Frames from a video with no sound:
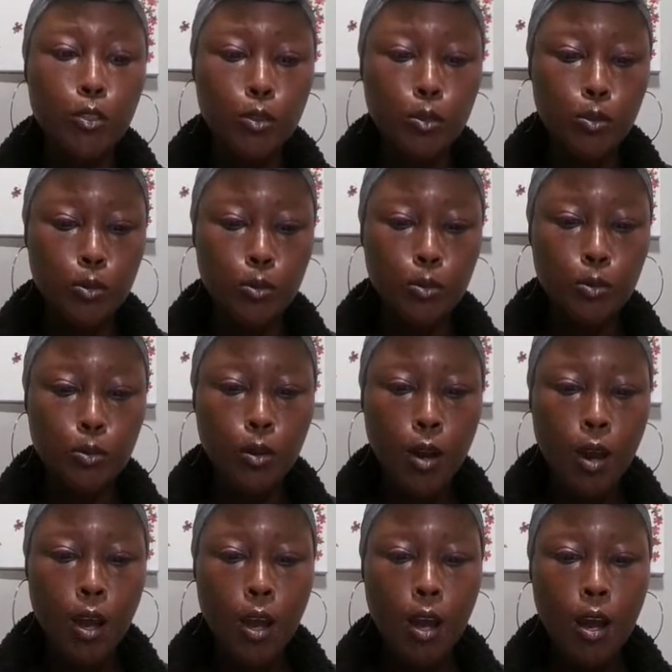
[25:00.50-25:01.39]
to
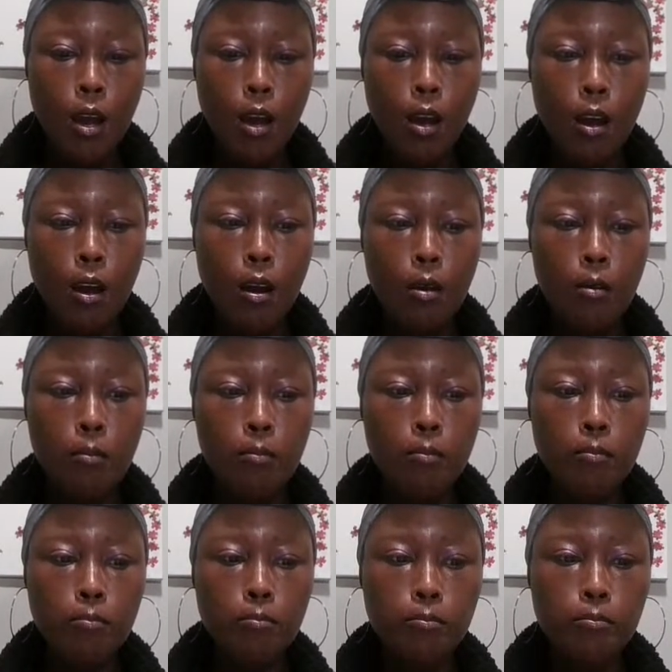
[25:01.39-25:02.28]

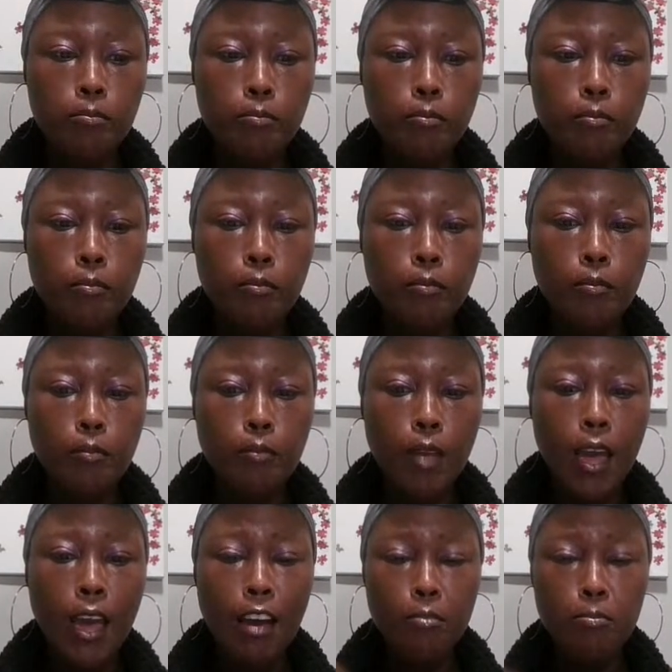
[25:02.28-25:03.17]
um,
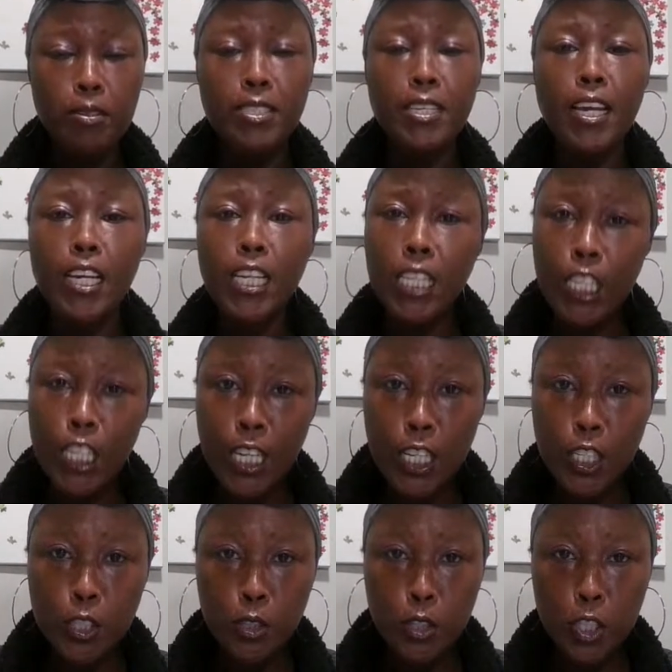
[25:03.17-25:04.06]
have me take a look
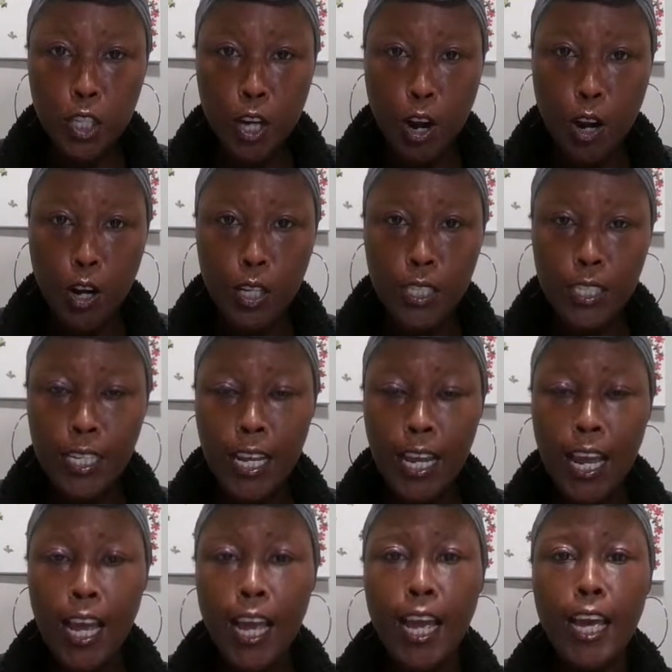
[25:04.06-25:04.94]
at your chart
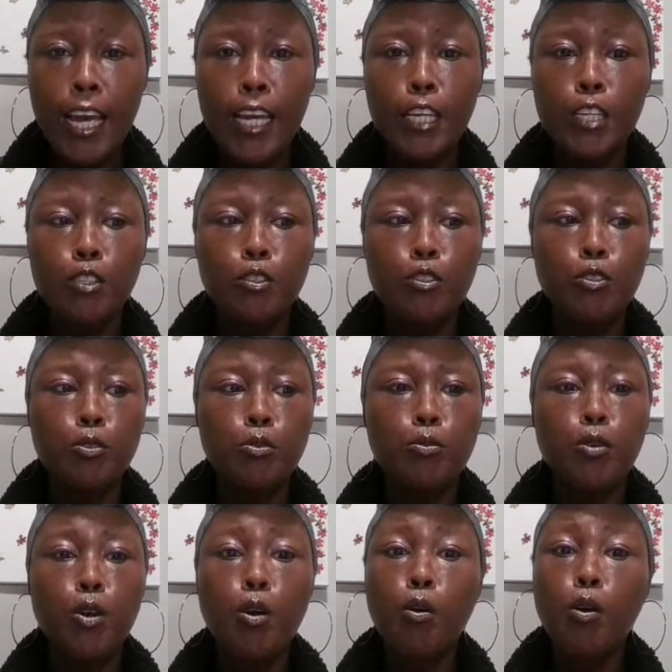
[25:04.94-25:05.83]
and
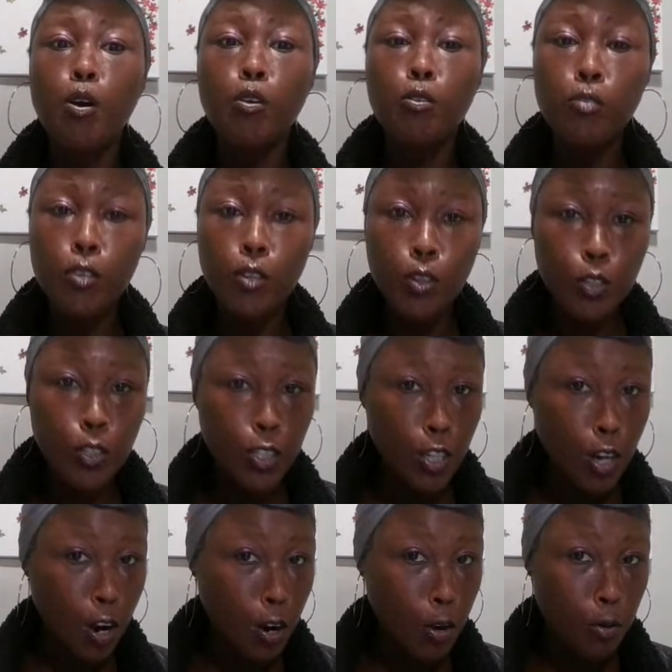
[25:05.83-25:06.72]
to go over your
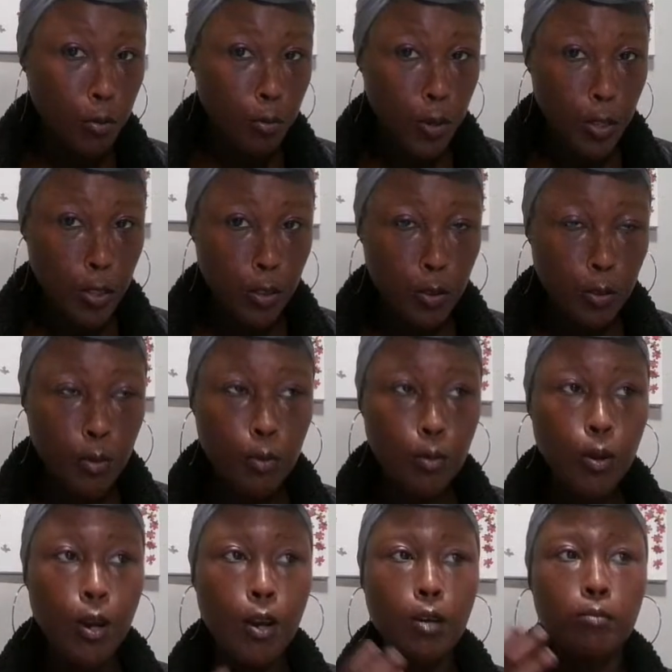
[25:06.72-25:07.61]
chart with
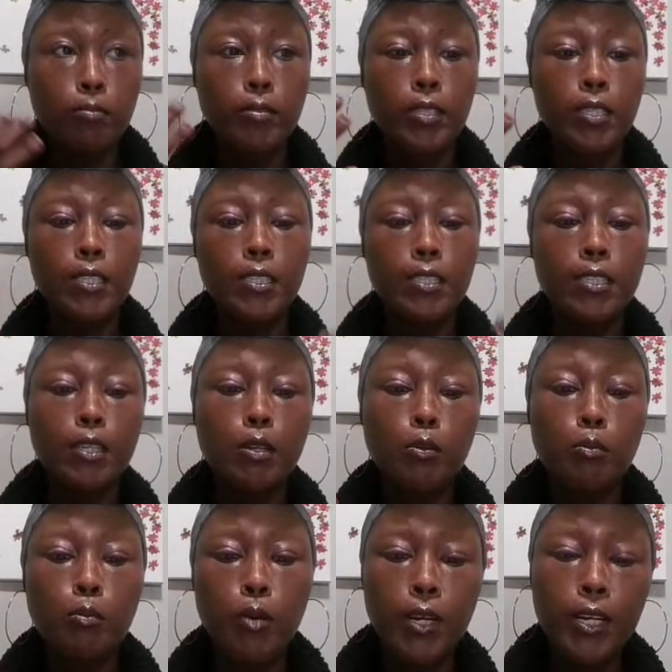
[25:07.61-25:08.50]
you to
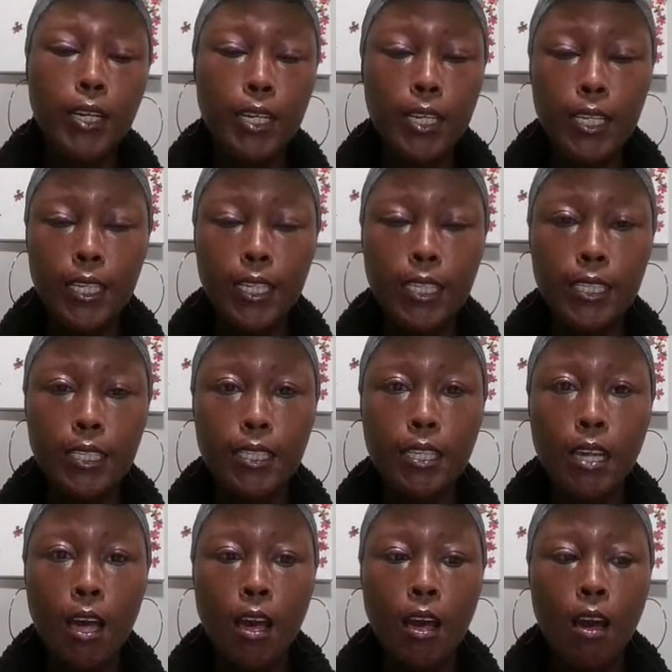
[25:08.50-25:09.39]
see what it
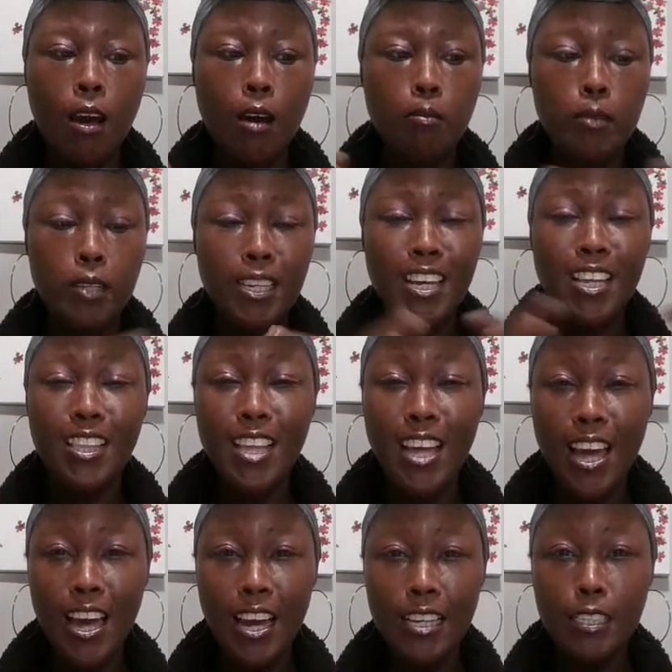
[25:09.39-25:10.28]
is, look at
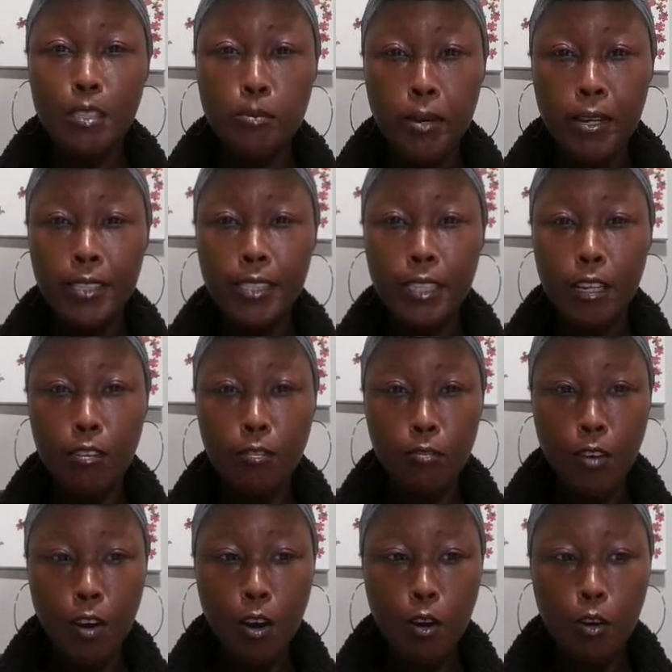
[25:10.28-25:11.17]
the aspects
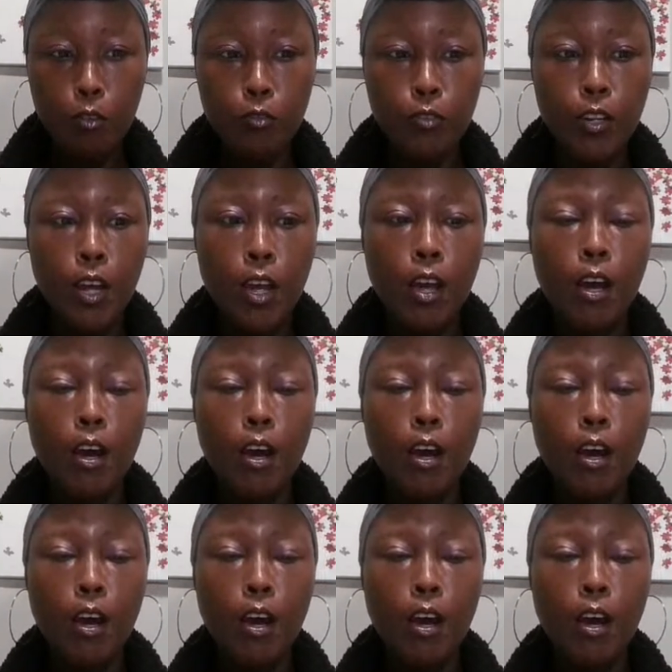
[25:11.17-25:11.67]
involved,